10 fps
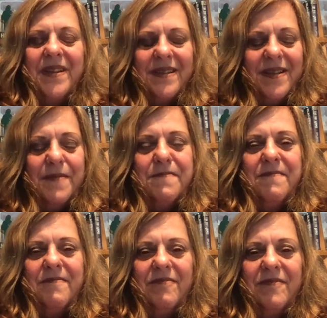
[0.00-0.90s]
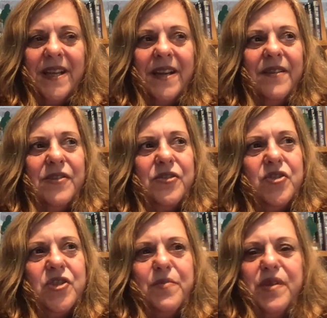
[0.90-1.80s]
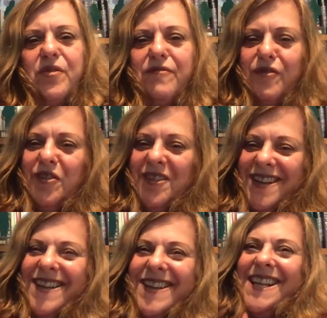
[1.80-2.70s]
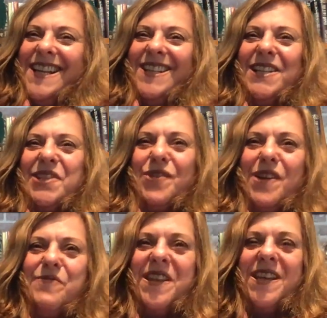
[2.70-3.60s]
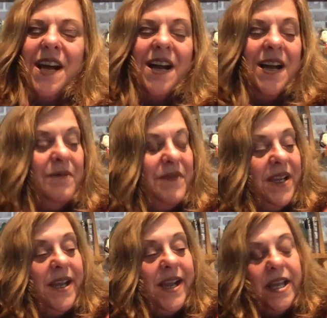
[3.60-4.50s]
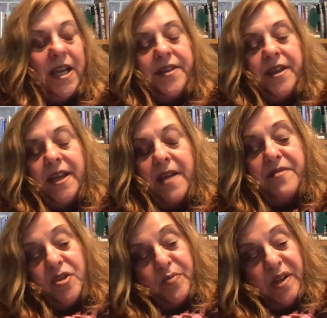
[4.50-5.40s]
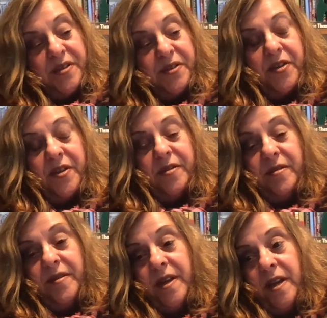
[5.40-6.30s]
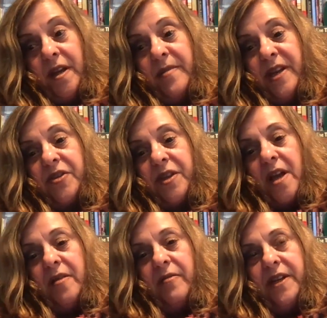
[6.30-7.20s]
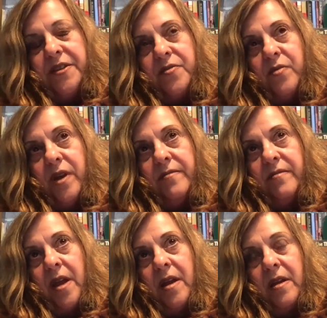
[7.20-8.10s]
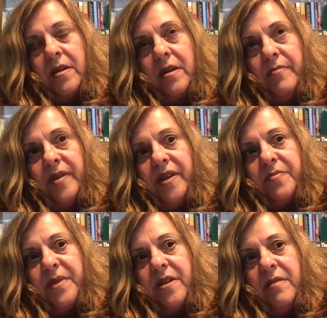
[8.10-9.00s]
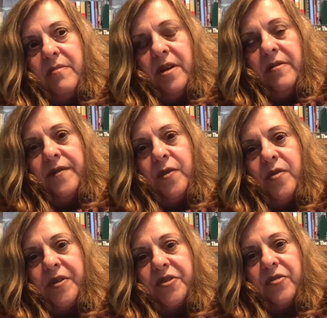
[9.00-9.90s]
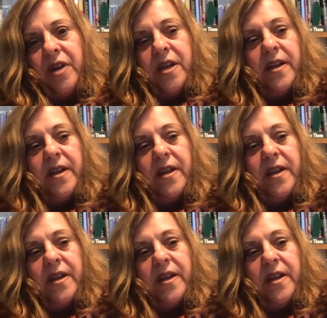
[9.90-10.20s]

Yep. Now, isn't she beautiful? Let's run with it. Yeah, and I think entropy is a good thing. I mean, there's a lot of reasons why companies become unfocused, right?